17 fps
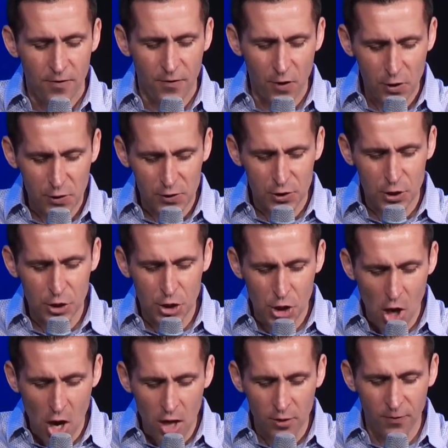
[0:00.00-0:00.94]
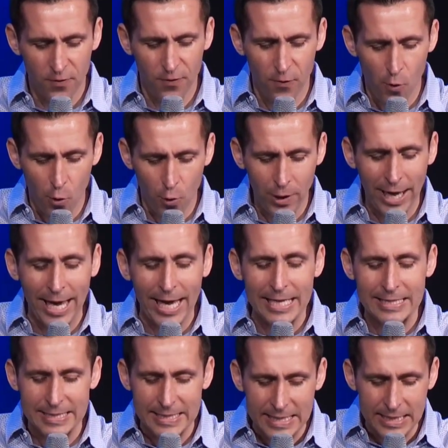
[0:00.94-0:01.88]
1 John
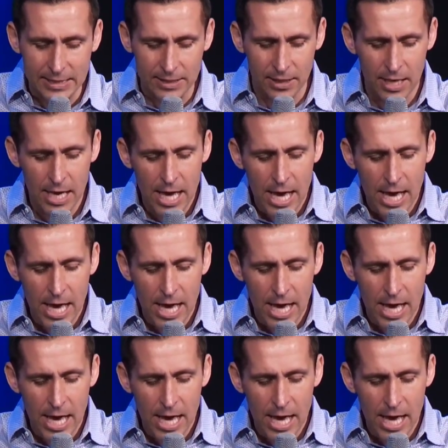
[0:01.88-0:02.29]
4:18.